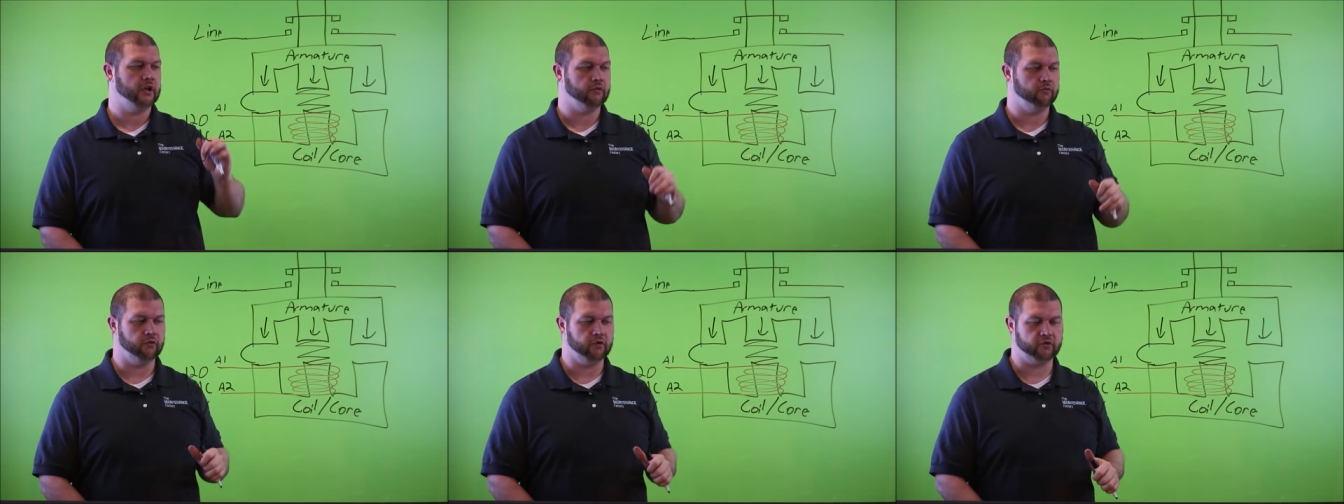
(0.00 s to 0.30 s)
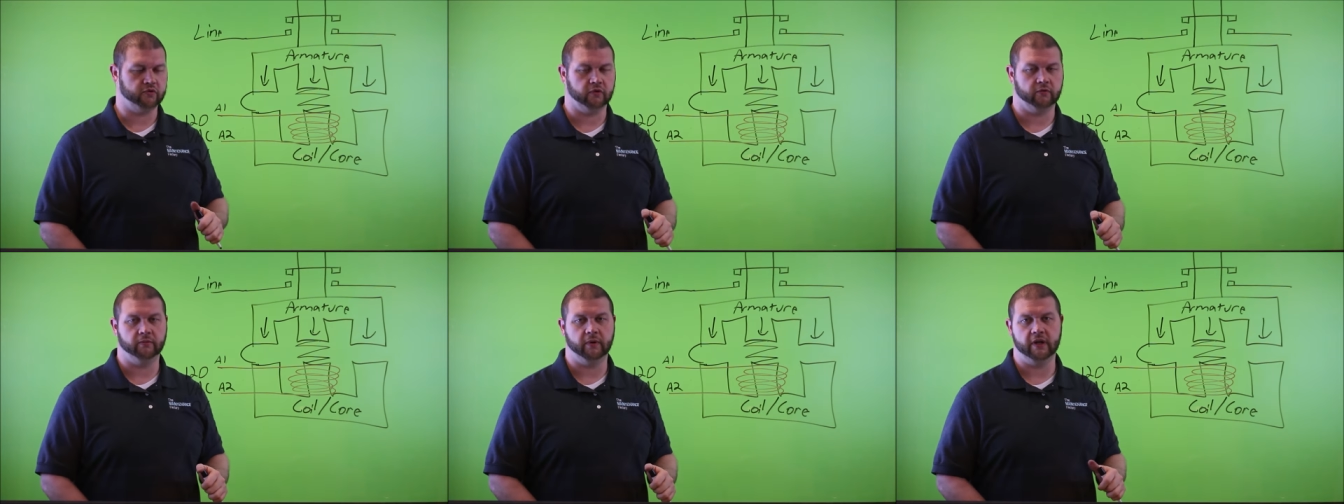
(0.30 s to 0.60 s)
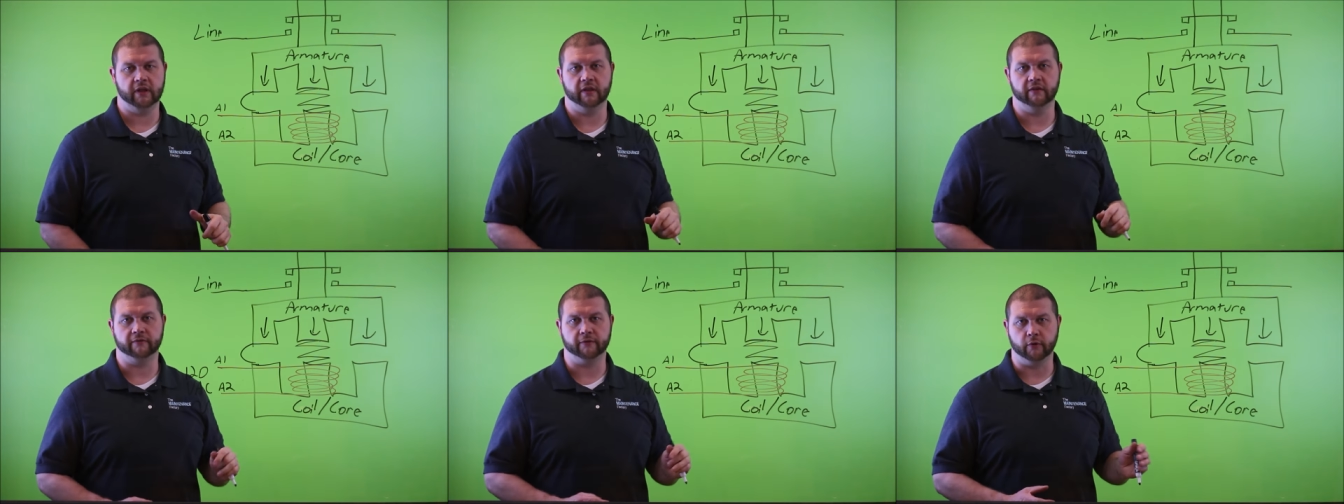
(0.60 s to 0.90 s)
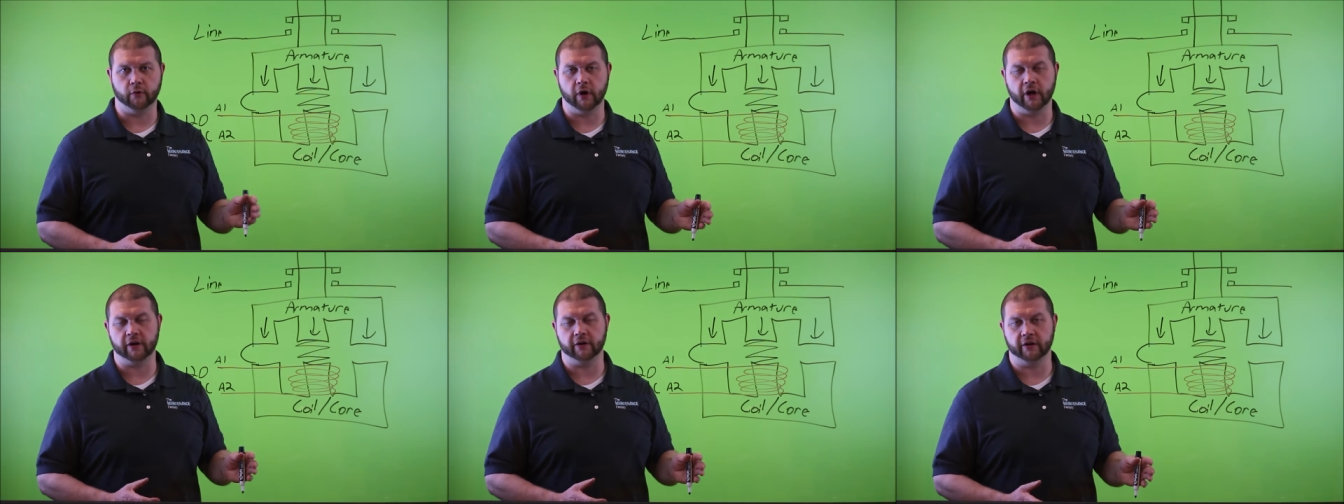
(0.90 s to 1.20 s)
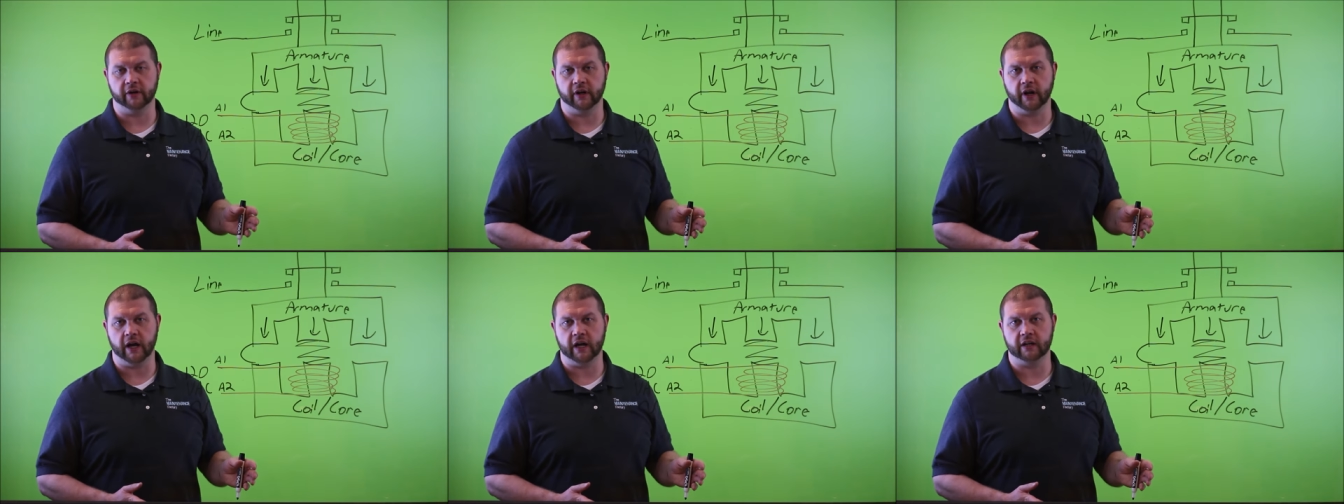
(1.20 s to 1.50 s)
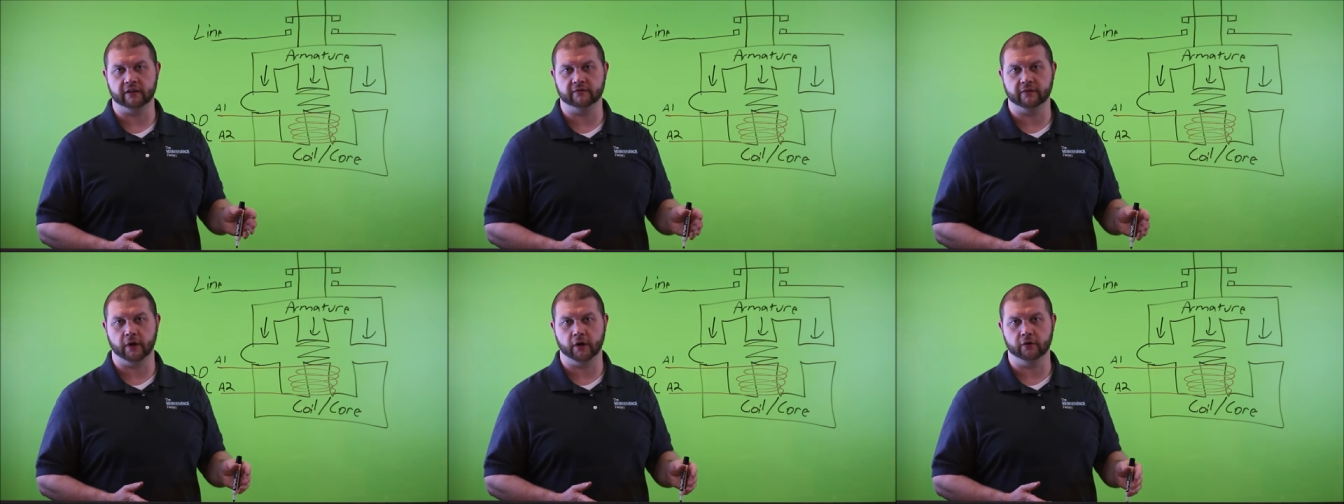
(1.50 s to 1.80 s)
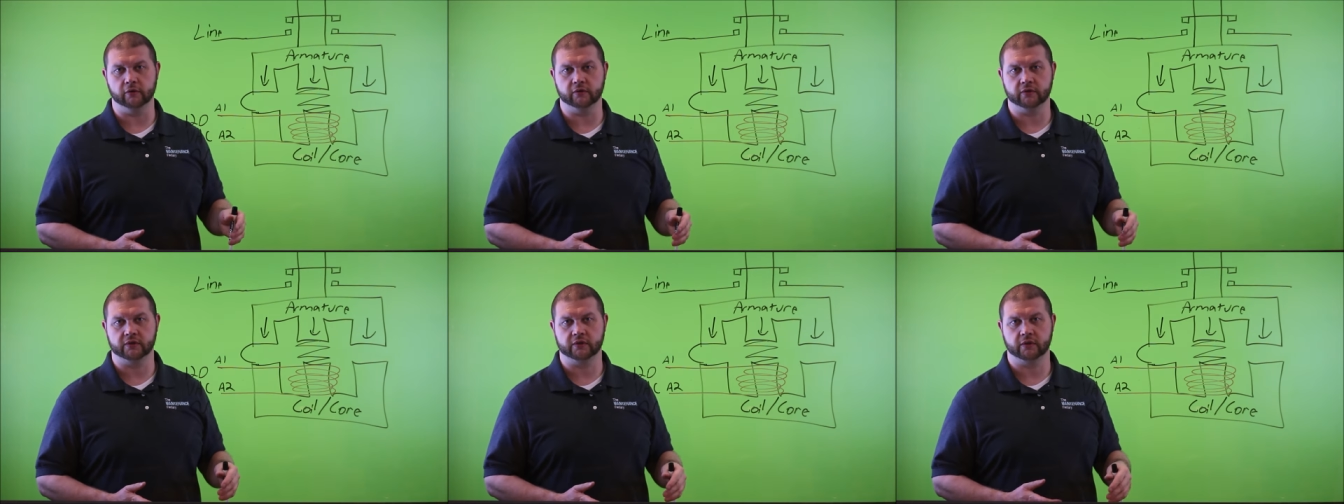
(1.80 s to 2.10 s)
which would be the 480
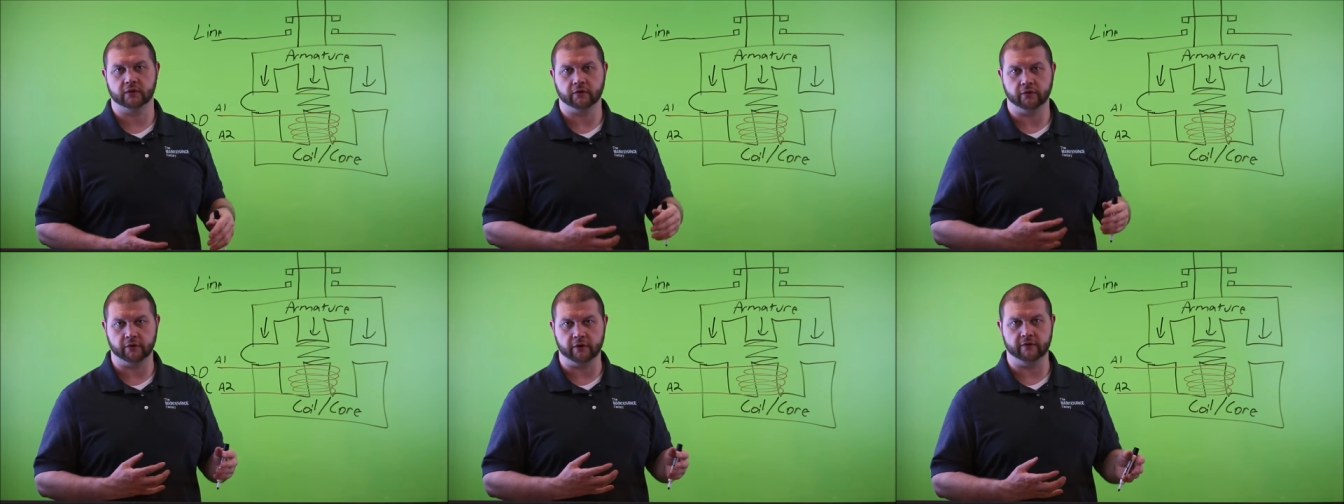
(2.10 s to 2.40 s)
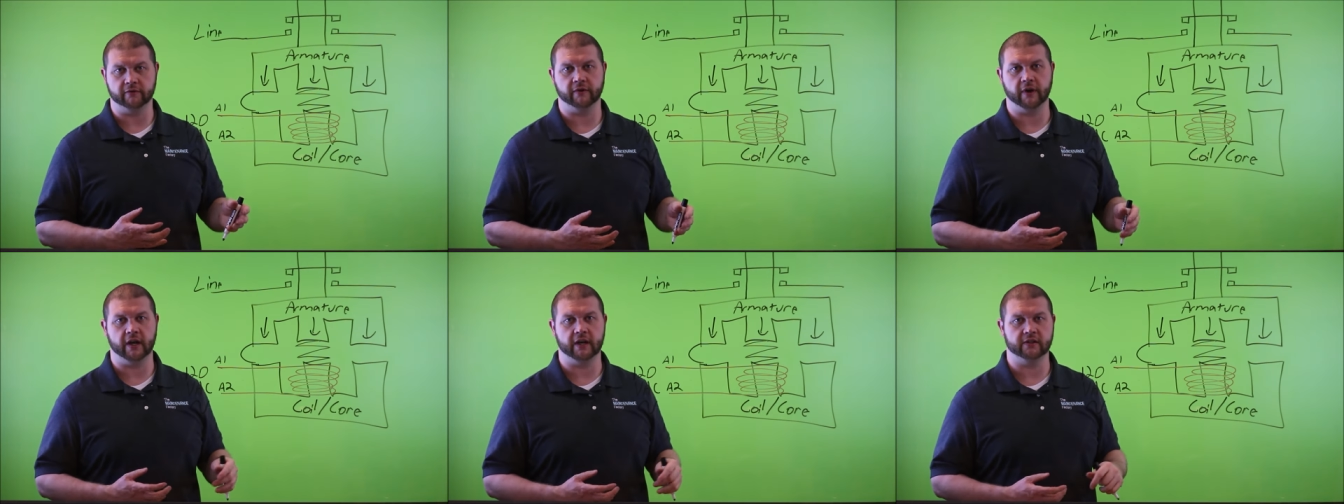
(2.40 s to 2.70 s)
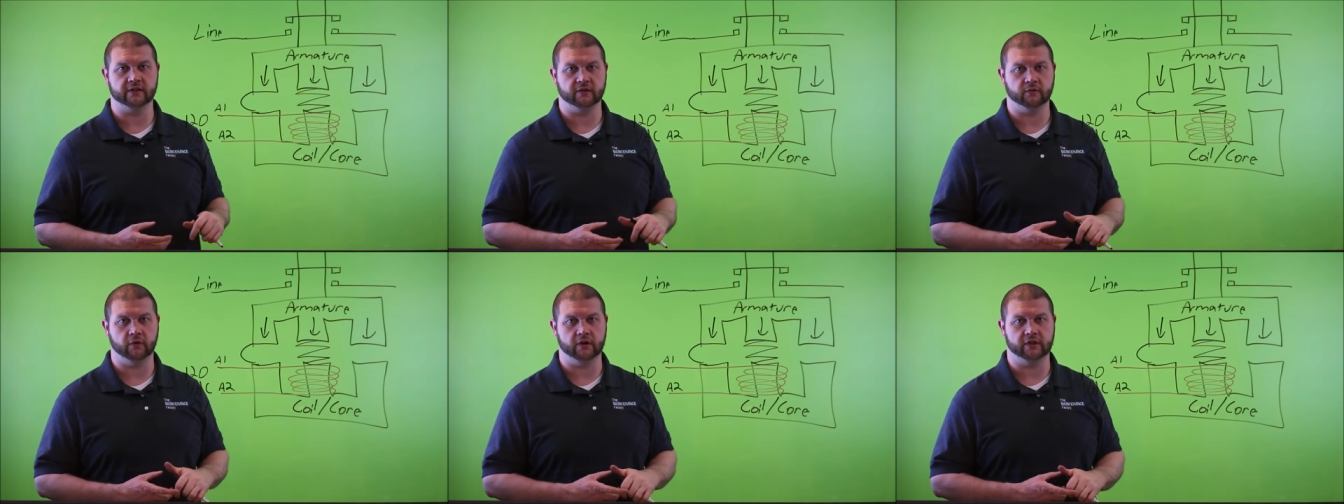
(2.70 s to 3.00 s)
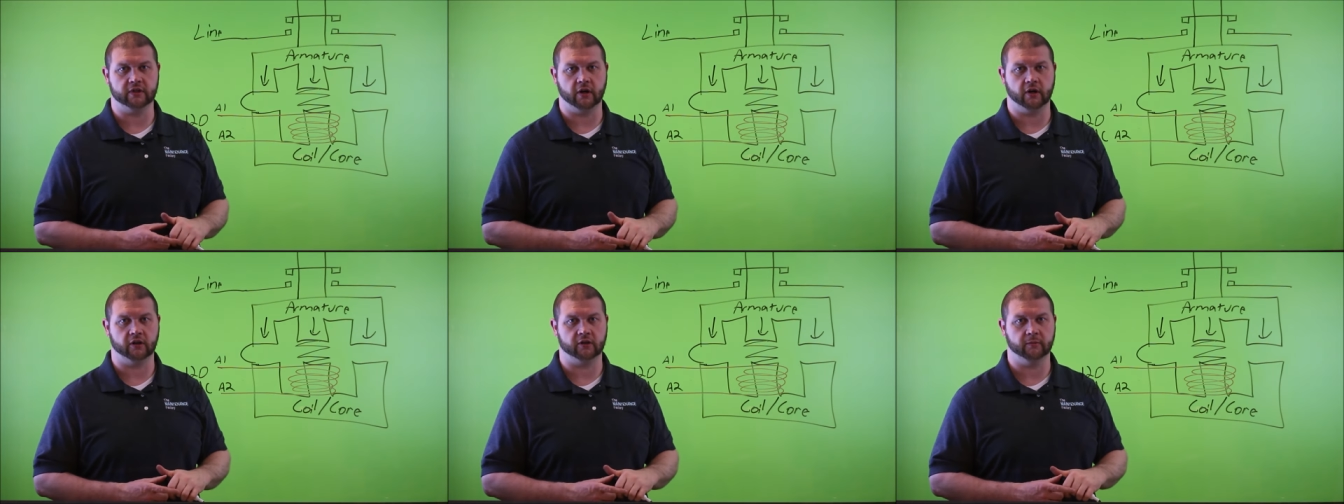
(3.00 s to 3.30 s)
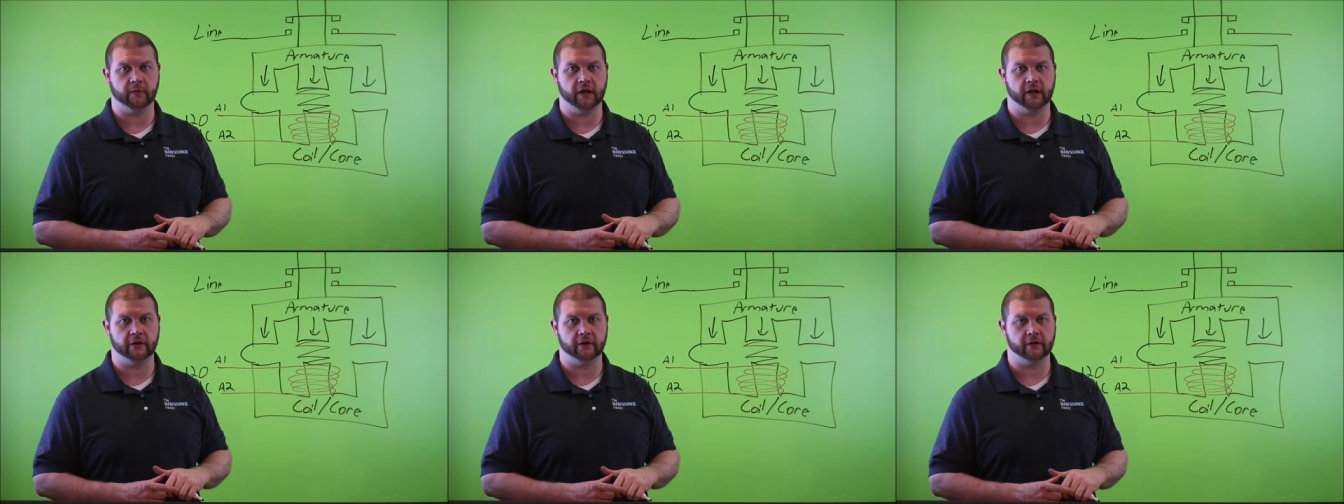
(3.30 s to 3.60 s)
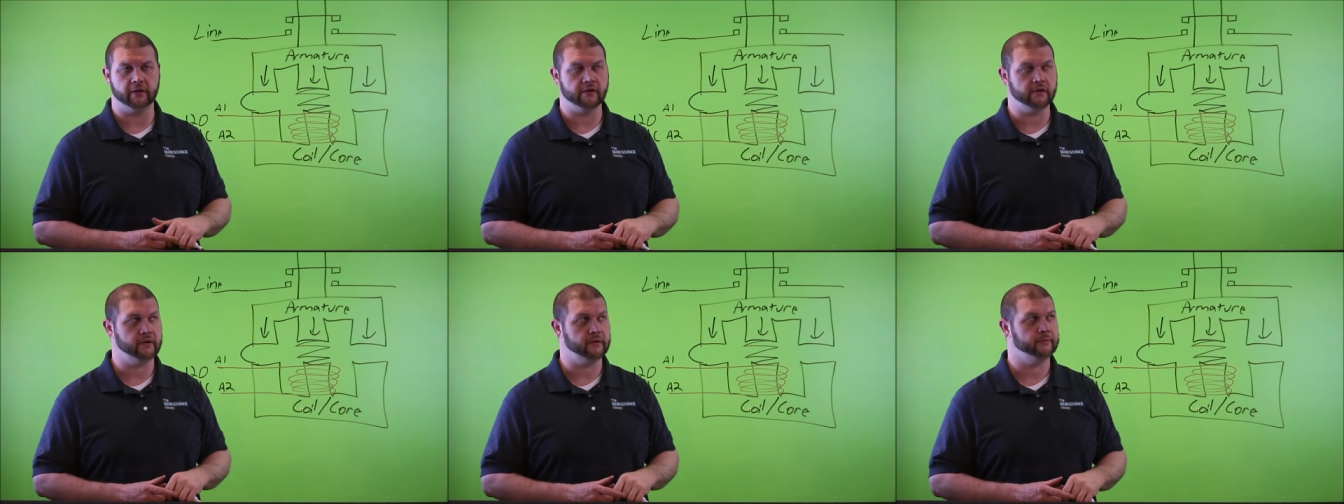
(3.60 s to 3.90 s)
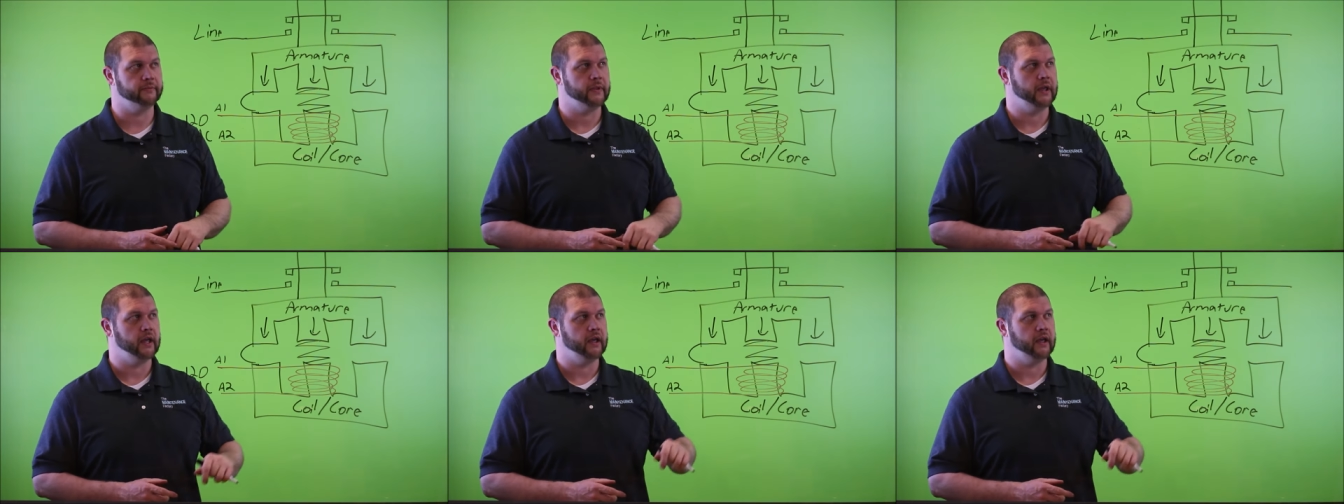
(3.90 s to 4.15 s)
volts three-phase that we talked about earlier.